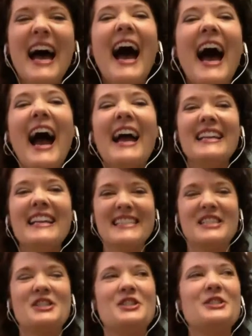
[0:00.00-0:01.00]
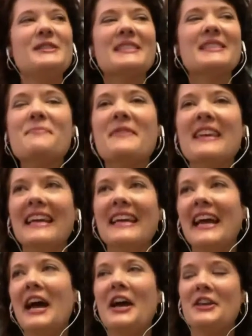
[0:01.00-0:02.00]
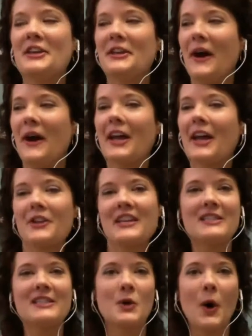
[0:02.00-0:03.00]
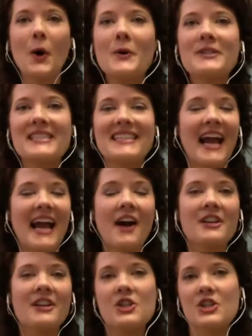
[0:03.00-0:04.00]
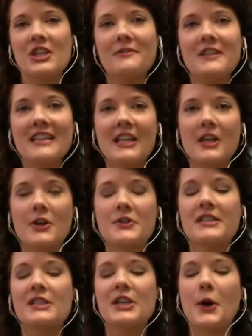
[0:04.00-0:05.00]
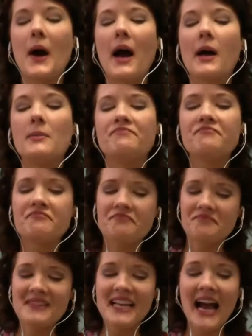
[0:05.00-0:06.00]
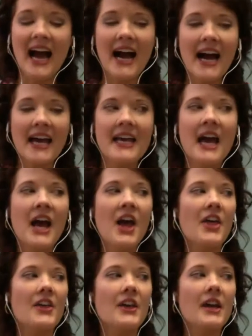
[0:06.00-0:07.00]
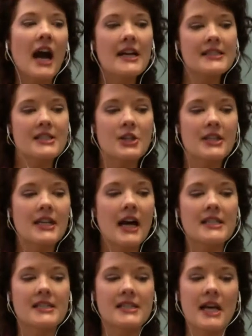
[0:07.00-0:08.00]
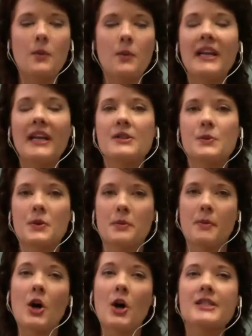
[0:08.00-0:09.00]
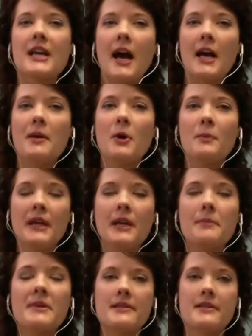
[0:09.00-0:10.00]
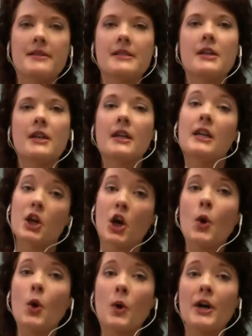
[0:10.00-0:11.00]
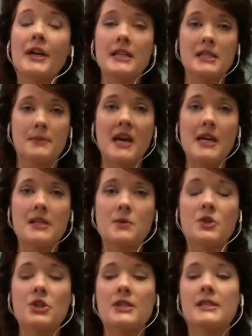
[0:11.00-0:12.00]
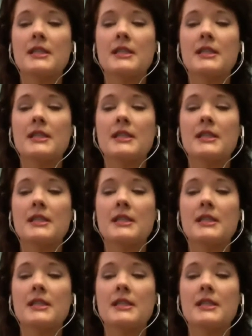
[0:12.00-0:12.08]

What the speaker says: I need to do something. I had all these goals and I haven't achieved any of those. And so I got started kind of segued in sort of part-time, opening a business in a co-working space, which is